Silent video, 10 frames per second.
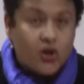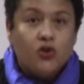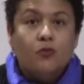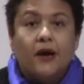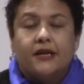
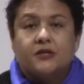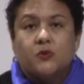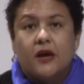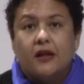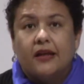You might as
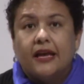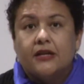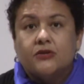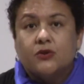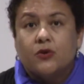well
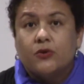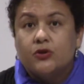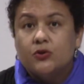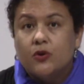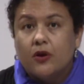answer the
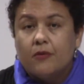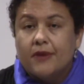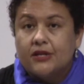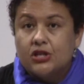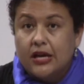door,
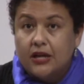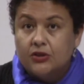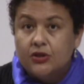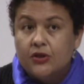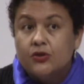my
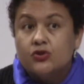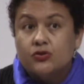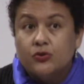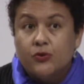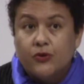child. The
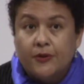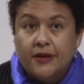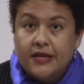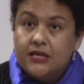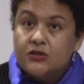truth
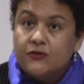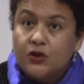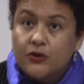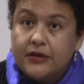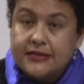is
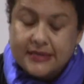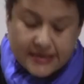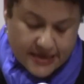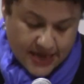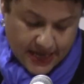
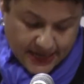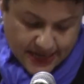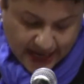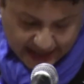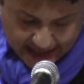furiously
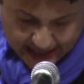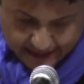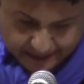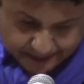knocking.